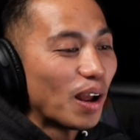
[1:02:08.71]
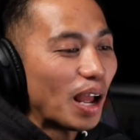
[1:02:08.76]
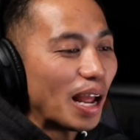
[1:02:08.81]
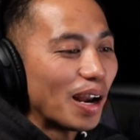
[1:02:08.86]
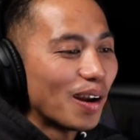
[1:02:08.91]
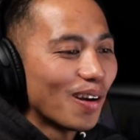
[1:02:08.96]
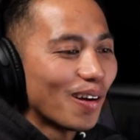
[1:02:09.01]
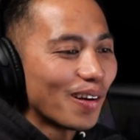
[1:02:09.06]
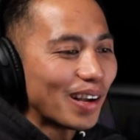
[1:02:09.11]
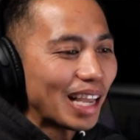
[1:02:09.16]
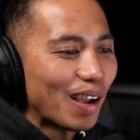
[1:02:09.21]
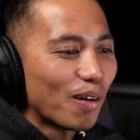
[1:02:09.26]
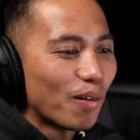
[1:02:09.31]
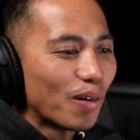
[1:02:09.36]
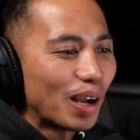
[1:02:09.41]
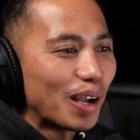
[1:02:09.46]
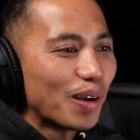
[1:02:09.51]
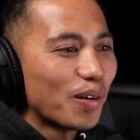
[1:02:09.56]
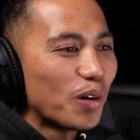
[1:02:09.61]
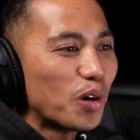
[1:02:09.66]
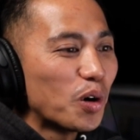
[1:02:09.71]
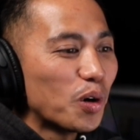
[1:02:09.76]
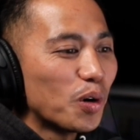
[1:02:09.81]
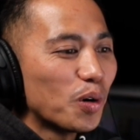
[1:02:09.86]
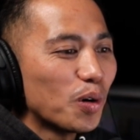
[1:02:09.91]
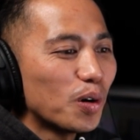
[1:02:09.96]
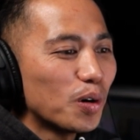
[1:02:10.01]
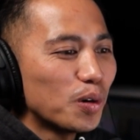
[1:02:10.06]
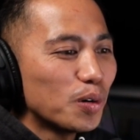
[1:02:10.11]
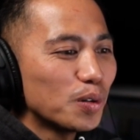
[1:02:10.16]
And okay,
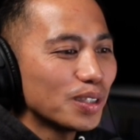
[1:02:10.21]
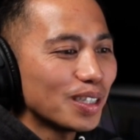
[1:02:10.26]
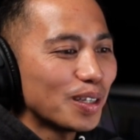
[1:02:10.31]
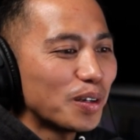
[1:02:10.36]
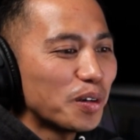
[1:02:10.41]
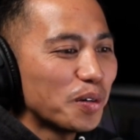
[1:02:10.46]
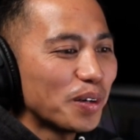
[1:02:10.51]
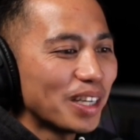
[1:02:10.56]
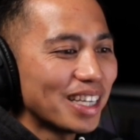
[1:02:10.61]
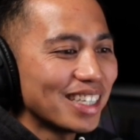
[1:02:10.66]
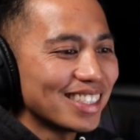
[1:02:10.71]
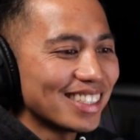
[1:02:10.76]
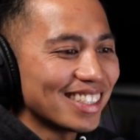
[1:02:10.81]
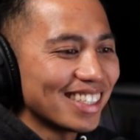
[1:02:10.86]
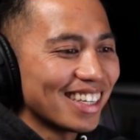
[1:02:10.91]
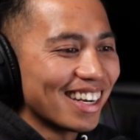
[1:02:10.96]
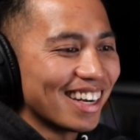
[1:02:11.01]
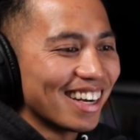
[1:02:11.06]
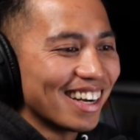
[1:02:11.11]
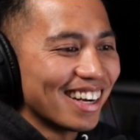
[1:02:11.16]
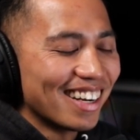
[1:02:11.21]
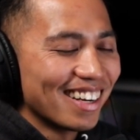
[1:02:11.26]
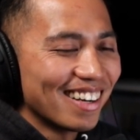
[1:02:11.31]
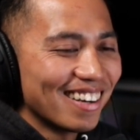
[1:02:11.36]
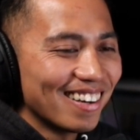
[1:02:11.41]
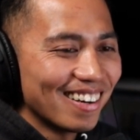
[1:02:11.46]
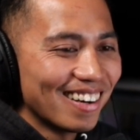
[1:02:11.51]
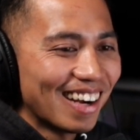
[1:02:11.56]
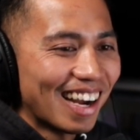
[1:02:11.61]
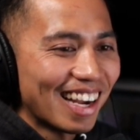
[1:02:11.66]
who is
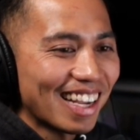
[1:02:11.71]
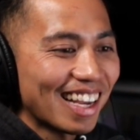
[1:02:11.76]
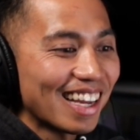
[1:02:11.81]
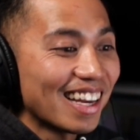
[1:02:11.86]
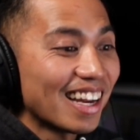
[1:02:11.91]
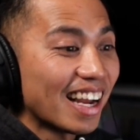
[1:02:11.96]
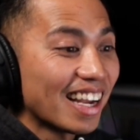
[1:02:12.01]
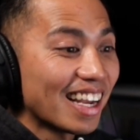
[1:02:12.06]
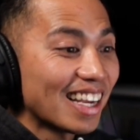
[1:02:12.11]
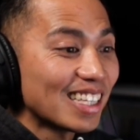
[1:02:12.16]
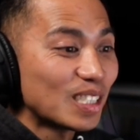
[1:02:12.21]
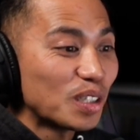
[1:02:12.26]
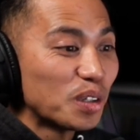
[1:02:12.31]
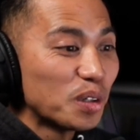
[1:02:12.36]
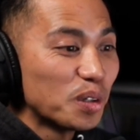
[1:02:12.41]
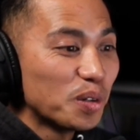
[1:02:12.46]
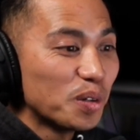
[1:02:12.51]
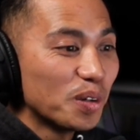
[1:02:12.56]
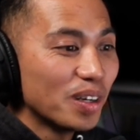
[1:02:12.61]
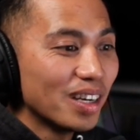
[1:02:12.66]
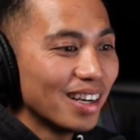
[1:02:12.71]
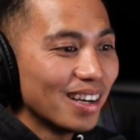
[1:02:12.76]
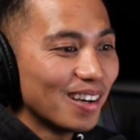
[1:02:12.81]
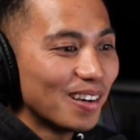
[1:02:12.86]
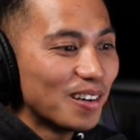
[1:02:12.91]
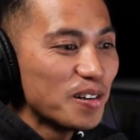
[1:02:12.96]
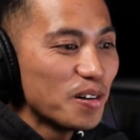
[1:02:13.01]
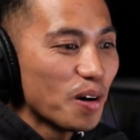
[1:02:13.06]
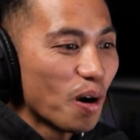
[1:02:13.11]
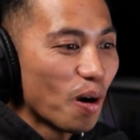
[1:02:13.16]
I guess who
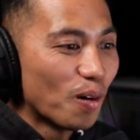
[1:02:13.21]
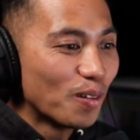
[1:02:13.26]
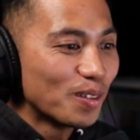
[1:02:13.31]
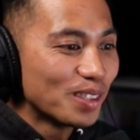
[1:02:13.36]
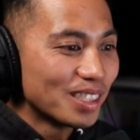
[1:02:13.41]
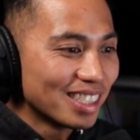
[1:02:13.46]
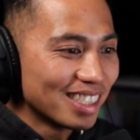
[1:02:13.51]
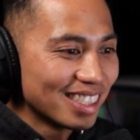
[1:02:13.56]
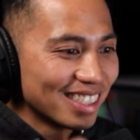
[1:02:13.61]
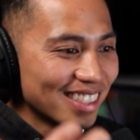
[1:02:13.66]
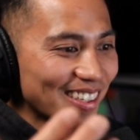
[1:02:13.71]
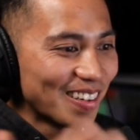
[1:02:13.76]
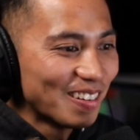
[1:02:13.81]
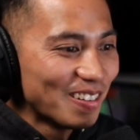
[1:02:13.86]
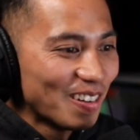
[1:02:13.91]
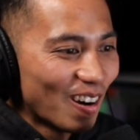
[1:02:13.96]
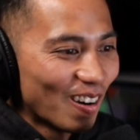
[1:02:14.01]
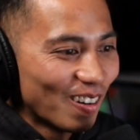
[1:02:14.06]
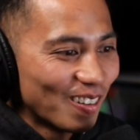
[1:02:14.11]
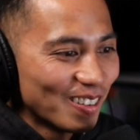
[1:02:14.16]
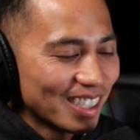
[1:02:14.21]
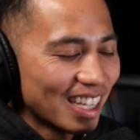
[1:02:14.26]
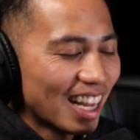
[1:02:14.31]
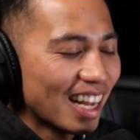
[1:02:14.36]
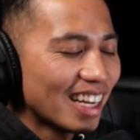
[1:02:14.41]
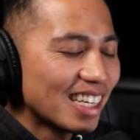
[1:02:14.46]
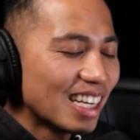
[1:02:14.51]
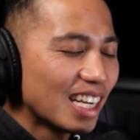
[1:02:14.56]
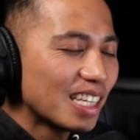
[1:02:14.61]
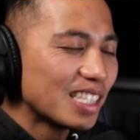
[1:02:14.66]
owns
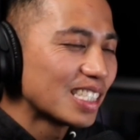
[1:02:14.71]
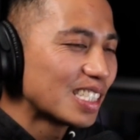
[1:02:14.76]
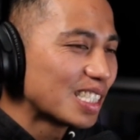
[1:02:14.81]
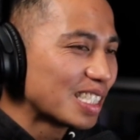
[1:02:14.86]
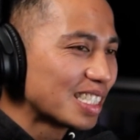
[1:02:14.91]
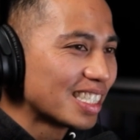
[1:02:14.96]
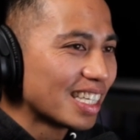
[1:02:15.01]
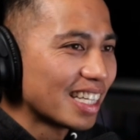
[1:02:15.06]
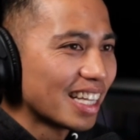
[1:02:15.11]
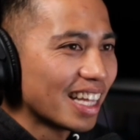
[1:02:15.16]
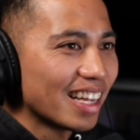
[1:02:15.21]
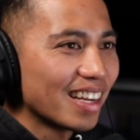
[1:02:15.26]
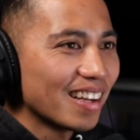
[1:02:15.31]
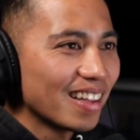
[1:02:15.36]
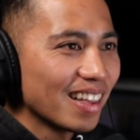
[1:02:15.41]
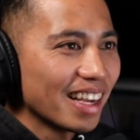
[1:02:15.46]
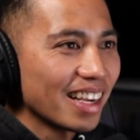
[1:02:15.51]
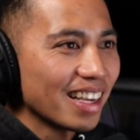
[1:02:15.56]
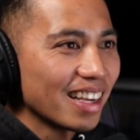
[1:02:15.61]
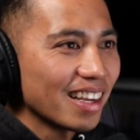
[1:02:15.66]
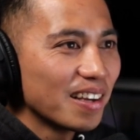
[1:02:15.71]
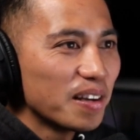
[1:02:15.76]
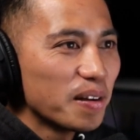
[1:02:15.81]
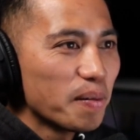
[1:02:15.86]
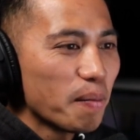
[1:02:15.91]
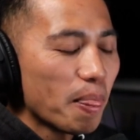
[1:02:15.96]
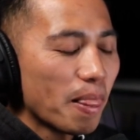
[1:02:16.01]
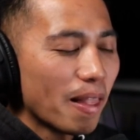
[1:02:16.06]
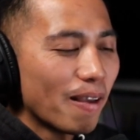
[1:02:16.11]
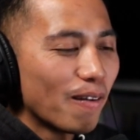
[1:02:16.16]
I shouldn't say that. Like
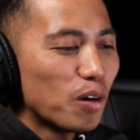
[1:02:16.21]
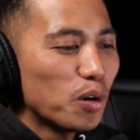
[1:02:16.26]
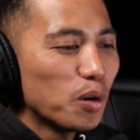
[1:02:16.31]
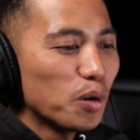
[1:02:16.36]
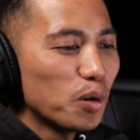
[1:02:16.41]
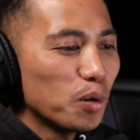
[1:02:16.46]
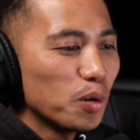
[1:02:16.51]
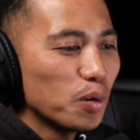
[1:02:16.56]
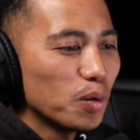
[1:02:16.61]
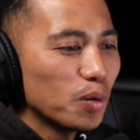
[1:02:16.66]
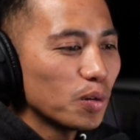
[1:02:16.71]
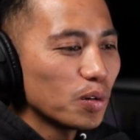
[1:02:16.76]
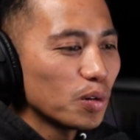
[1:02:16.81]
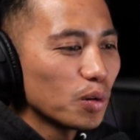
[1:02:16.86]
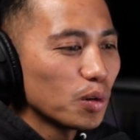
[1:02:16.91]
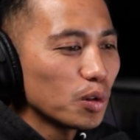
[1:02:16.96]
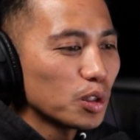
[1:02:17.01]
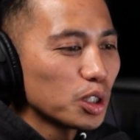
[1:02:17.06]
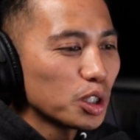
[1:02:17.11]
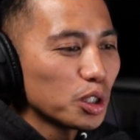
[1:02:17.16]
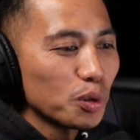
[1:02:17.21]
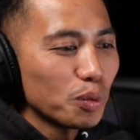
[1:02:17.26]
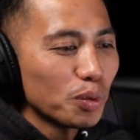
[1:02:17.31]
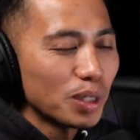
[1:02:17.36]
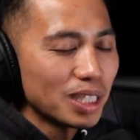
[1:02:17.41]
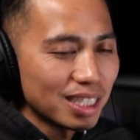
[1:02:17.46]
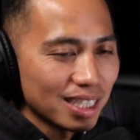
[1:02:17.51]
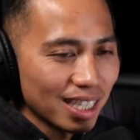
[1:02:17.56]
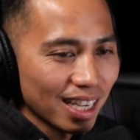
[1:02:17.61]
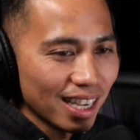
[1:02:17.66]
who should
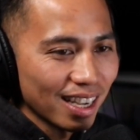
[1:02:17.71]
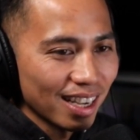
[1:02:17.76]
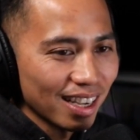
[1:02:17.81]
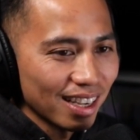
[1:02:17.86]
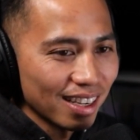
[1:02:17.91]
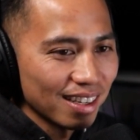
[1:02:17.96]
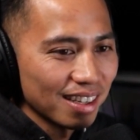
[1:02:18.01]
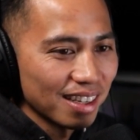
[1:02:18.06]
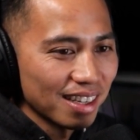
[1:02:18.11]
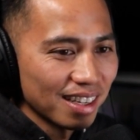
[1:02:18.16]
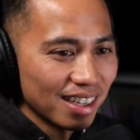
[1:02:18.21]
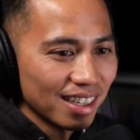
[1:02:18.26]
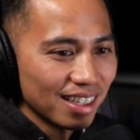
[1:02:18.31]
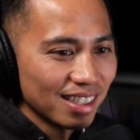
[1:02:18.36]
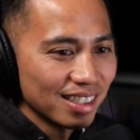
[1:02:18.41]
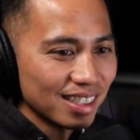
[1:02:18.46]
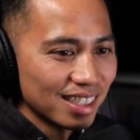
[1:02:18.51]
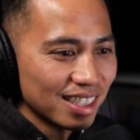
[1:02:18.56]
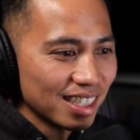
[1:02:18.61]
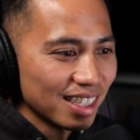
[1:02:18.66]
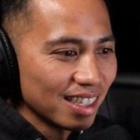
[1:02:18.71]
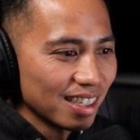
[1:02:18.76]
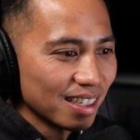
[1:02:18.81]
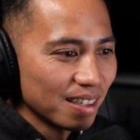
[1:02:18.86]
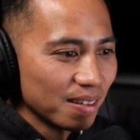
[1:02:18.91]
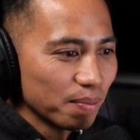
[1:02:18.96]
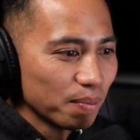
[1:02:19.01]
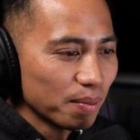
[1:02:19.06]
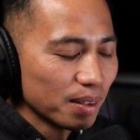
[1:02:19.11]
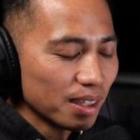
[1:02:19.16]
we say is
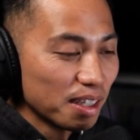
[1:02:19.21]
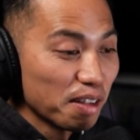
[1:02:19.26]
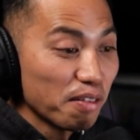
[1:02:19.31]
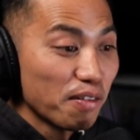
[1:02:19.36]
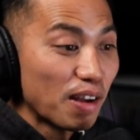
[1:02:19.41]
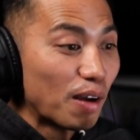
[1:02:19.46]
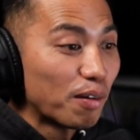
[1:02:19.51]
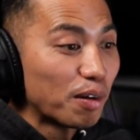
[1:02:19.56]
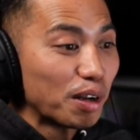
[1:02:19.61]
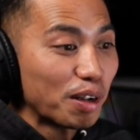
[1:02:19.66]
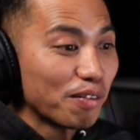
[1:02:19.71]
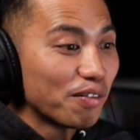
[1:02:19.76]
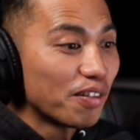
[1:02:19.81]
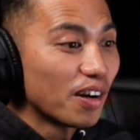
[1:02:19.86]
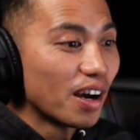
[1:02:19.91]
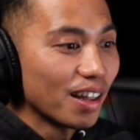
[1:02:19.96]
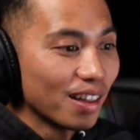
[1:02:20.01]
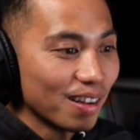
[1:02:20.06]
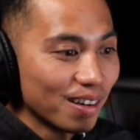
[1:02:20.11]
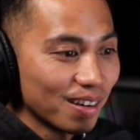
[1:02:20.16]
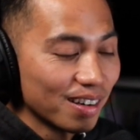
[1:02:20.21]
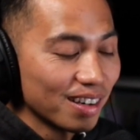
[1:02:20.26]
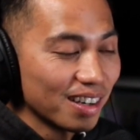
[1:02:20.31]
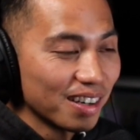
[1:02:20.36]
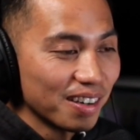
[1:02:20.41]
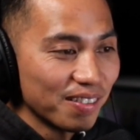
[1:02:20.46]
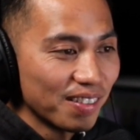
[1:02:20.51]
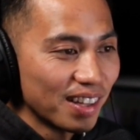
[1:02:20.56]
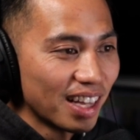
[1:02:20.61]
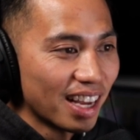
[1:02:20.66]
the founding father
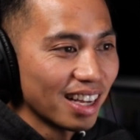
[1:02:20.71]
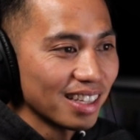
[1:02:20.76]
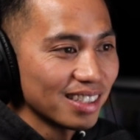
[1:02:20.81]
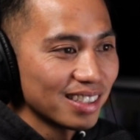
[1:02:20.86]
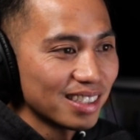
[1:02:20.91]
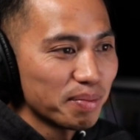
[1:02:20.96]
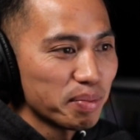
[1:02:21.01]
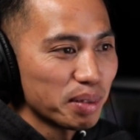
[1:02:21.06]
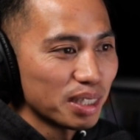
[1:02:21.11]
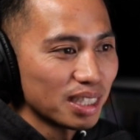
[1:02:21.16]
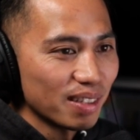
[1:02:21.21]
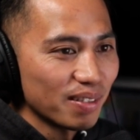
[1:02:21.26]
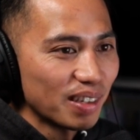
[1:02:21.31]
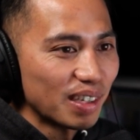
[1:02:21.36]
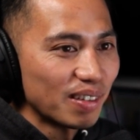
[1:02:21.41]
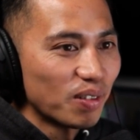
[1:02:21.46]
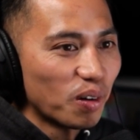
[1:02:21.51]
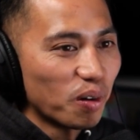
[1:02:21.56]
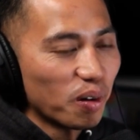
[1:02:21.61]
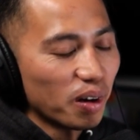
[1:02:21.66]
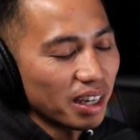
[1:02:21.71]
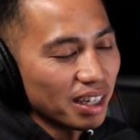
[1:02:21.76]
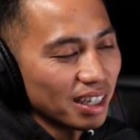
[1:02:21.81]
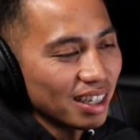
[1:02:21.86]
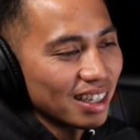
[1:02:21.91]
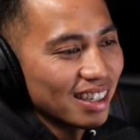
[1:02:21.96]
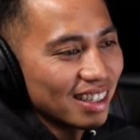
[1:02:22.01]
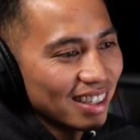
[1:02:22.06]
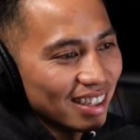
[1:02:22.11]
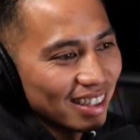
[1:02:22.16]
of that specific fore end?
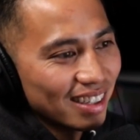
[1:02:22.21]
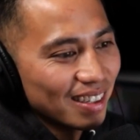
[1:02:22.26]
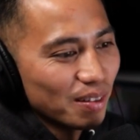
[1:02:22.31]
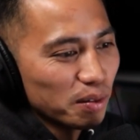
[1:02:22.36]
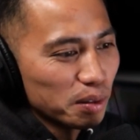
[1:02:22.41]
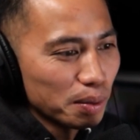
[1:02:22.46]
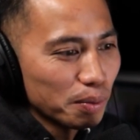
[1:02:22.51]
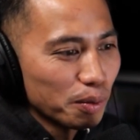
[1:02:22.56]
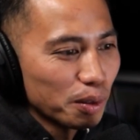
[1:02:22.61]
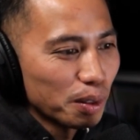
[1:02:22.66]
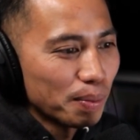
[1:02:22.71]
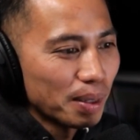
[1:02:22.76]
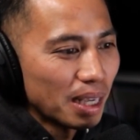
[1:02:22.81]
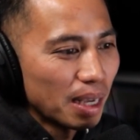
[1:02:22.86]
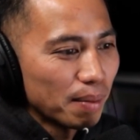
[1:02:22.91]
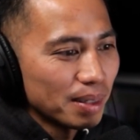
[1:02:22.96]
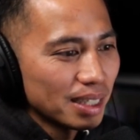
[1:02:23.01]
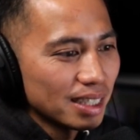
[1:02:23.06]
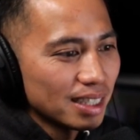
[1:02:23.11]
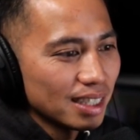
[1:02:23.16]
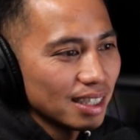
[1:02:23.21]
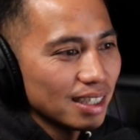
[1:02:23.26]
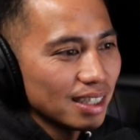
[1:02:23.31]
Would it be MDT?